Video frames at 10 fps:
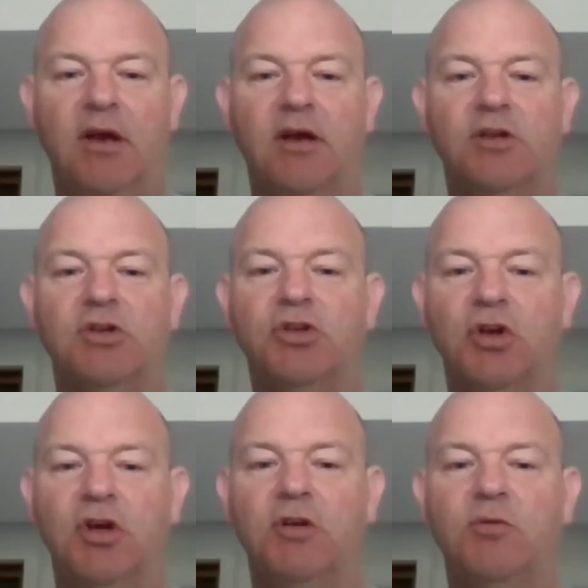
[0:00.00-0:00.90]

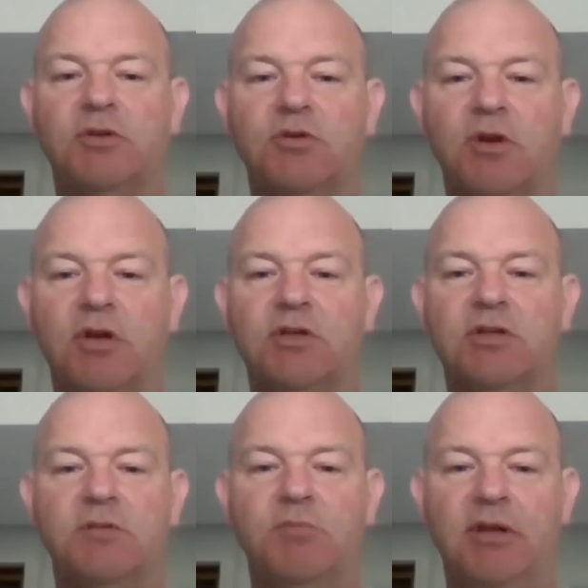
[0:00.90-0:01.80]
should
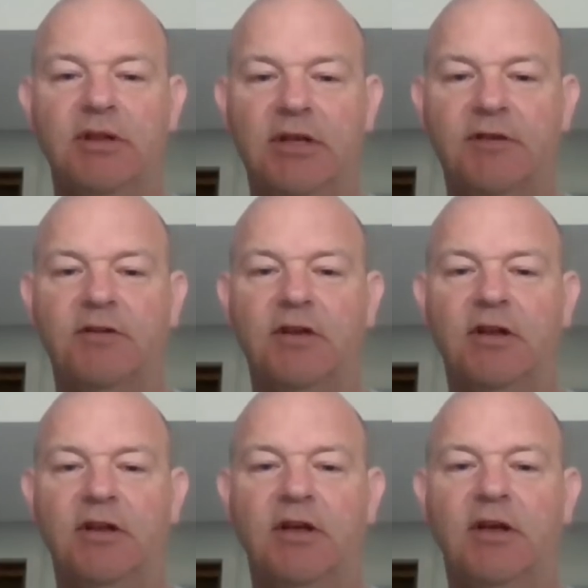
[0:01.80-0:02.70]
restrictions be lifted.
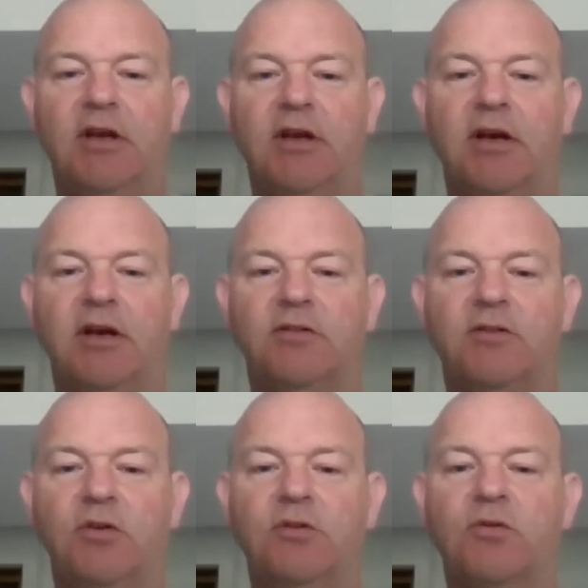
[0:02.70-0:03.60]

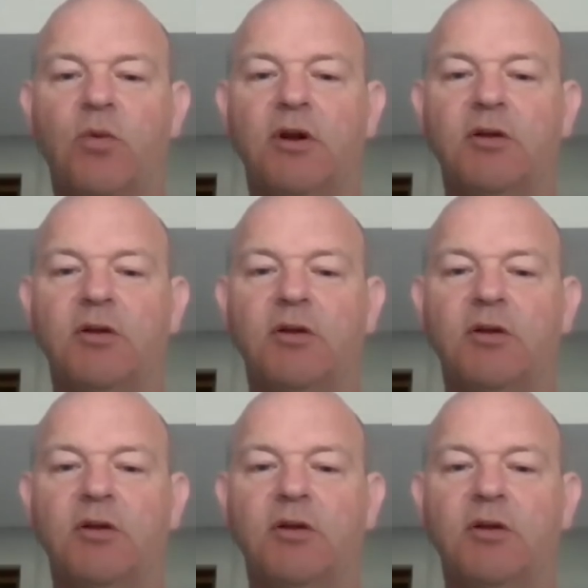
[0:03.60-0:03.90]
Students want